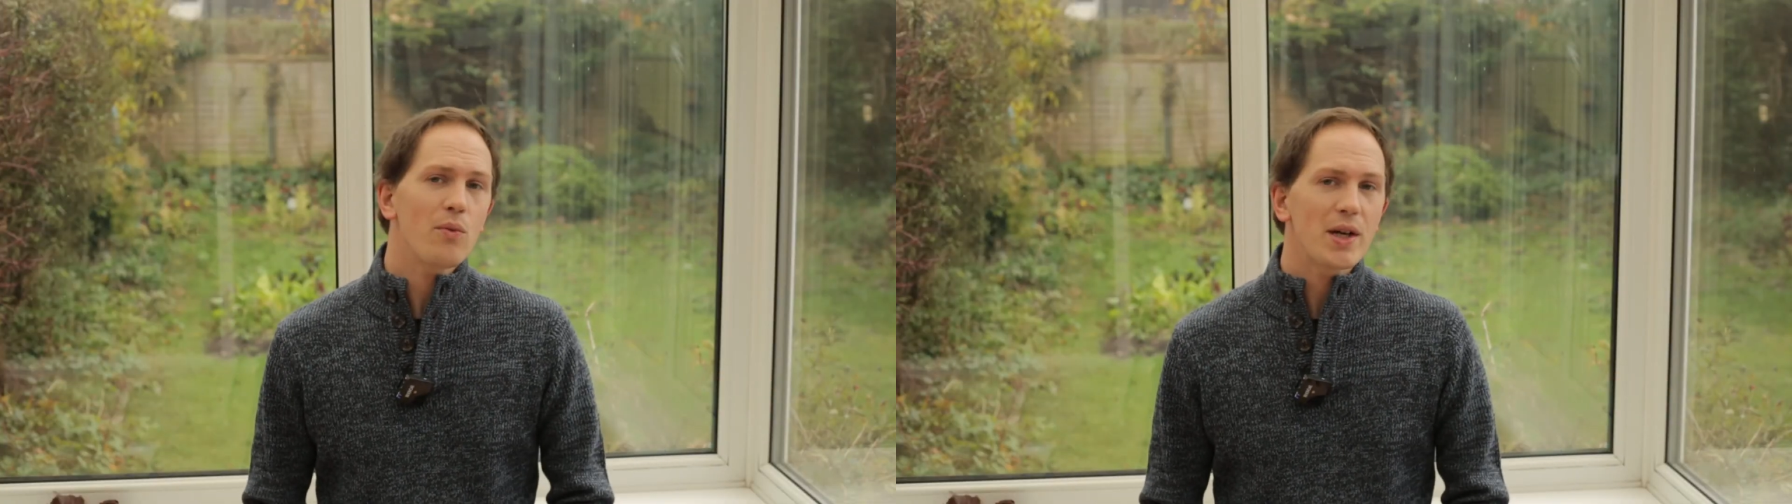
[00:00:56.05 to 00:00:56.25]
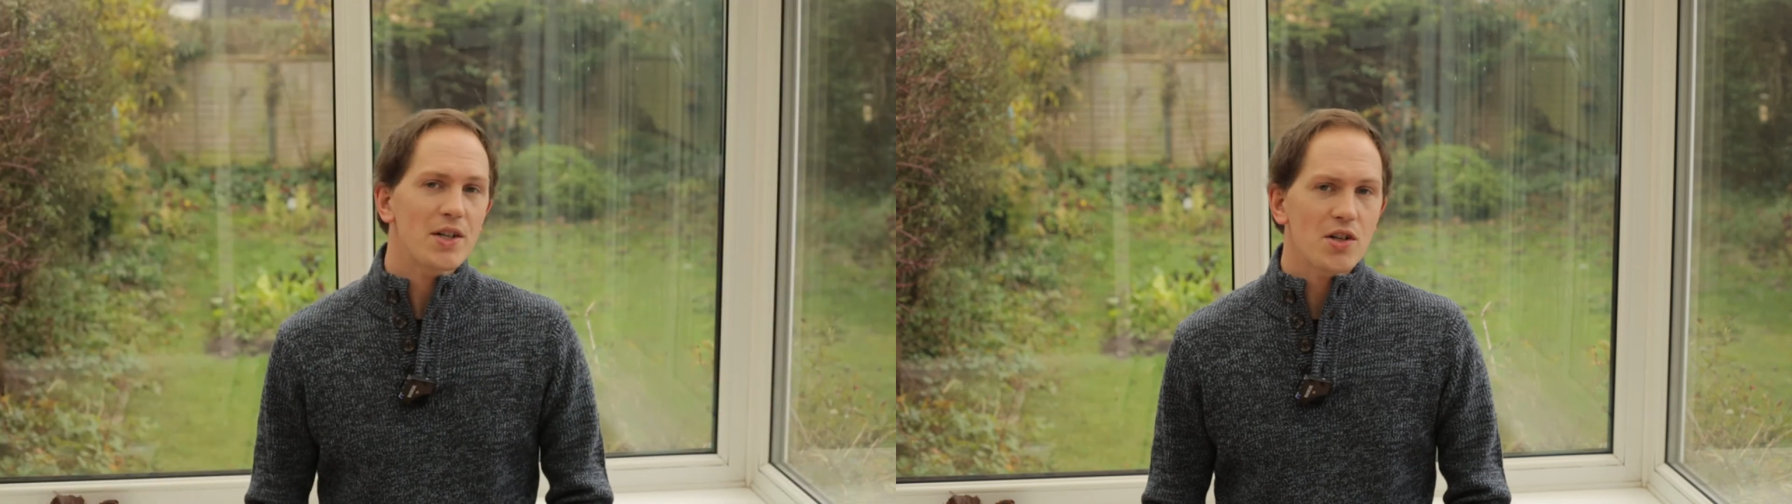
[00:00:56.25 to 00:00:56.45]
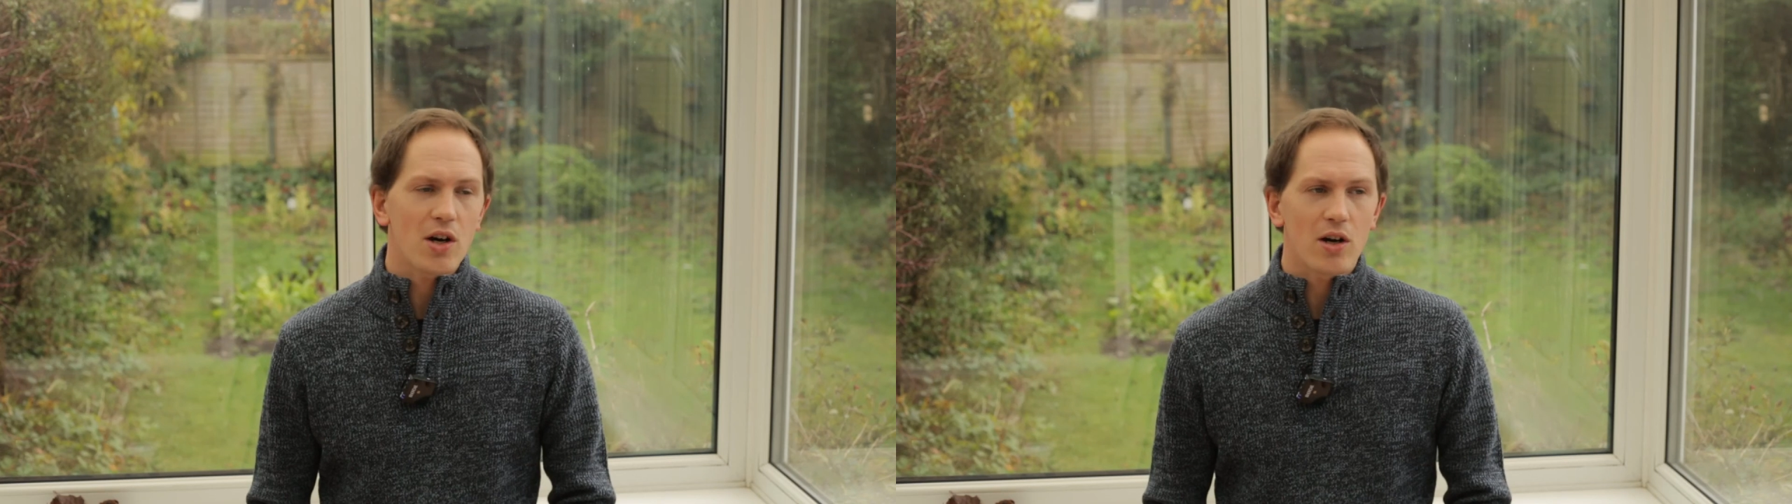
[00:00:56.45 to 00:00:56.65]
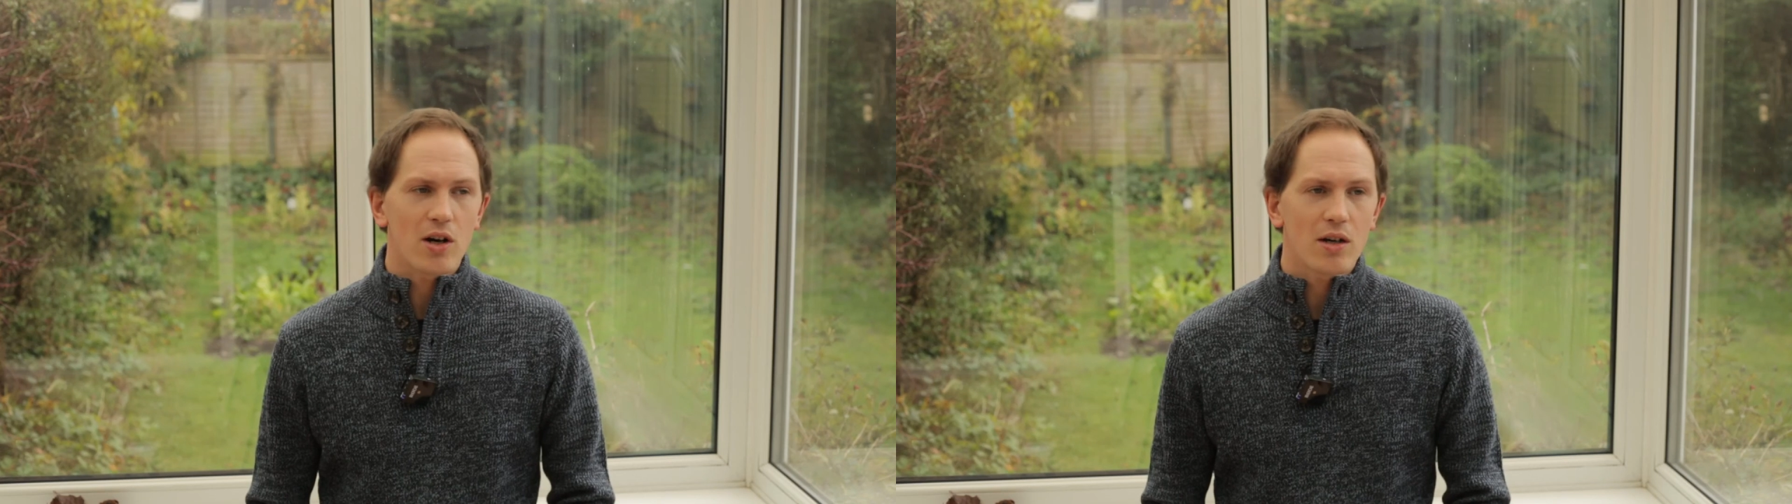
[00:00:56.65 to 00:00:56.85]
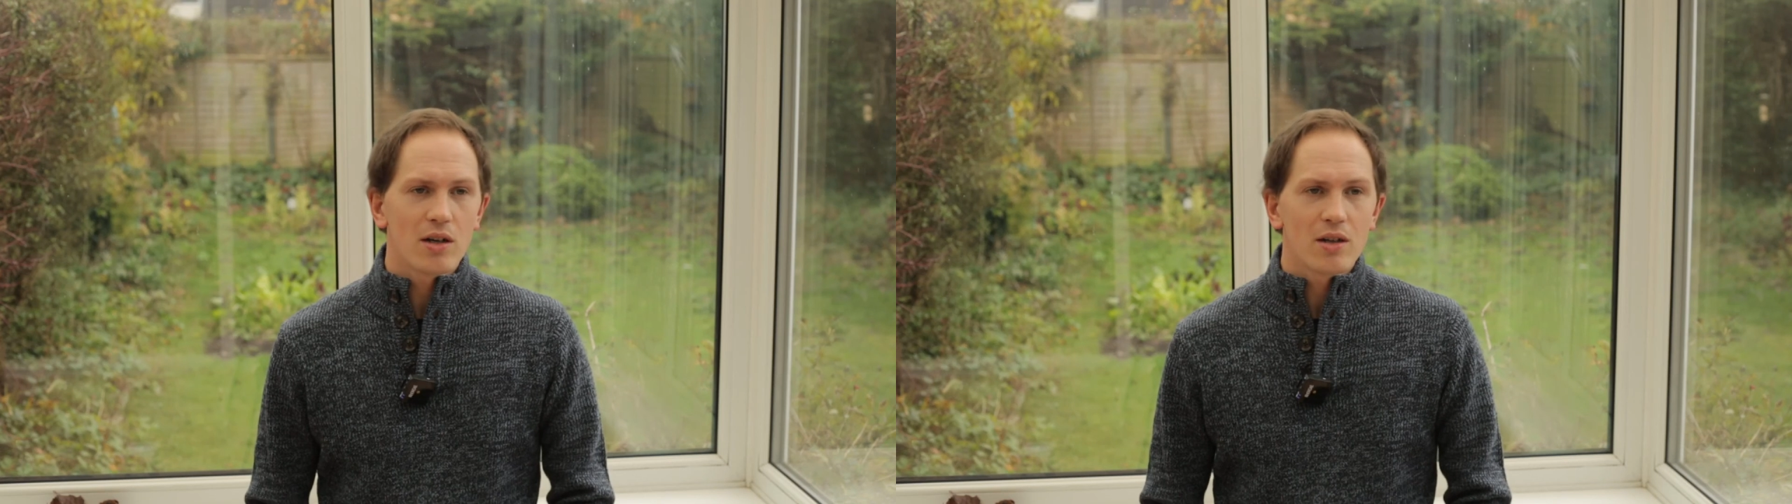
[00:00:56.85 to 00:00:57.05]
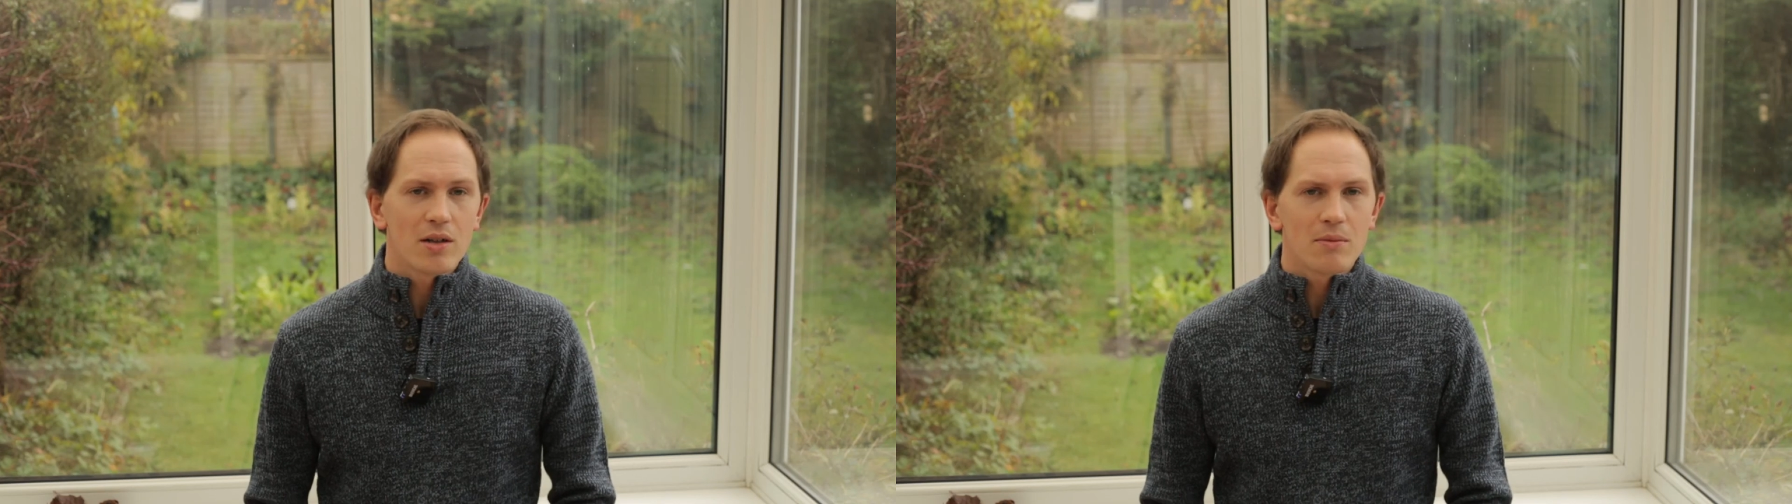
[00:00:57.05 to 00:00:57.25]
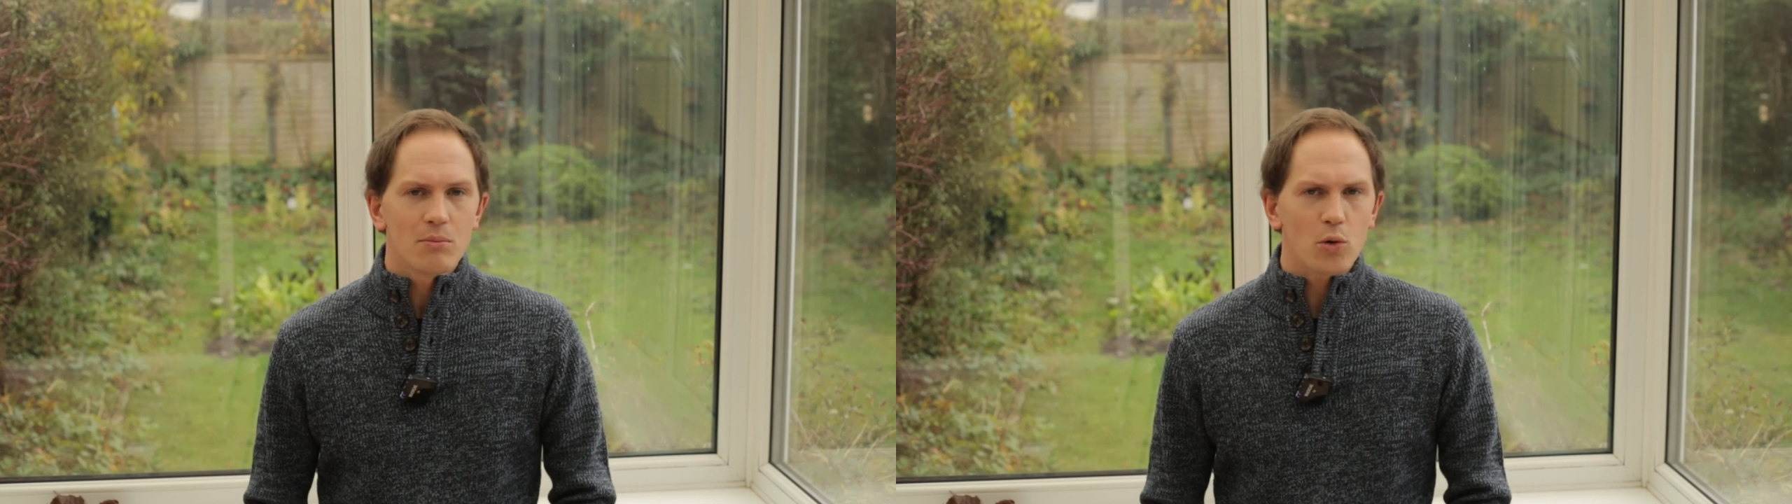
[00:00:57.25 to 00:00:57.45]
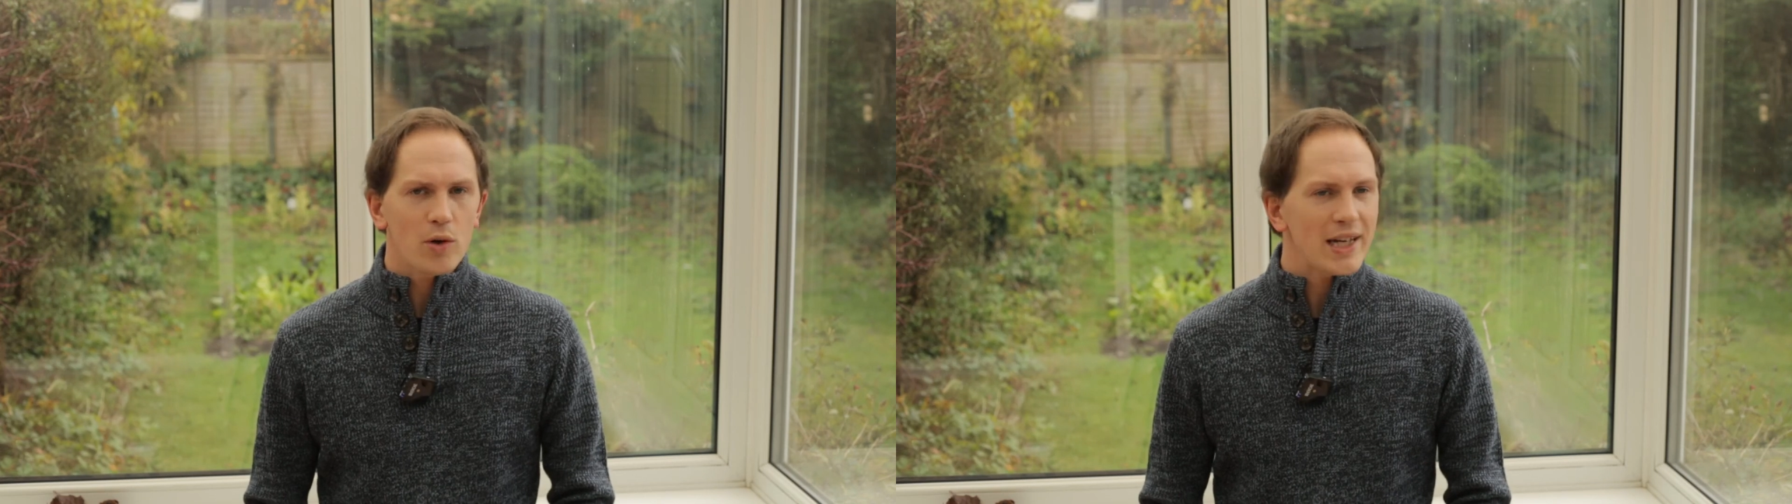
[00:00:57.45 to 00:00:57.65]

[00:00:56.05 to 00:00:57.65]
which are more